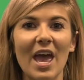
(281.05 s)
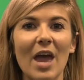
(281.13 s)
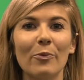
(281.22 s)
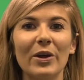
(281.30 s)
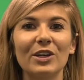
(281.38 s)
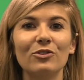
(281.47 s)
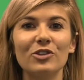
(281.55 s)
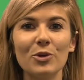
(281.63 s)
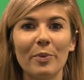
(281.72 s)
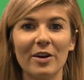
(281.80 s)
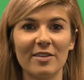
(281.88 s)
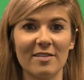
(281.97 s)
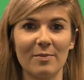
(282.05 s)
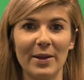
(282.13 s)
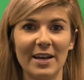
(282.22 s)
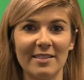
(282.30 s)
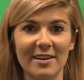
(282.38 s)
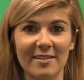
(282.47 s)
And when you do
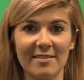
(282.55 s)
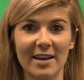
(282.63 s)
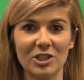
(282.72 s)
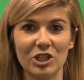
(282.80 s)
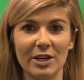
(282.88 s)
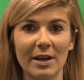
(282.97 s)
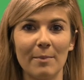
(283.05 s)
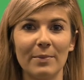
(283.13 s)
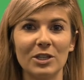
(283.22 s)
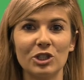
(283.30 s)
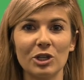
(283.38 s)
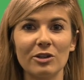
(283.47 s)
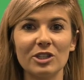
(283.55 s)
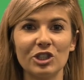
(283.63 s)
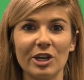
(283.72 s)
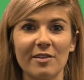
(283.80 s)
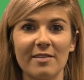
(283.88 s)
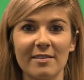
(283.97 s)
participate in the discussion, be sure to
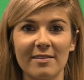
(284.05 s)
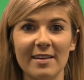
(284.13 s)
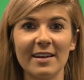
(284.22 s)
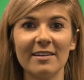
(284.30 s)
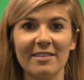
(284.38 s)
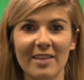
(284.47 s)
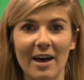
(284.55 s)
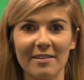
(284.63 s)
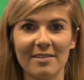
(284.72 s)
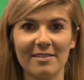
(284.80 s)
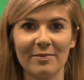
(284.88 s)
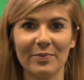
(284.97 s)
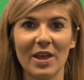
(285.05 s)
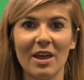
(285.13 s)
share succinct thoughts.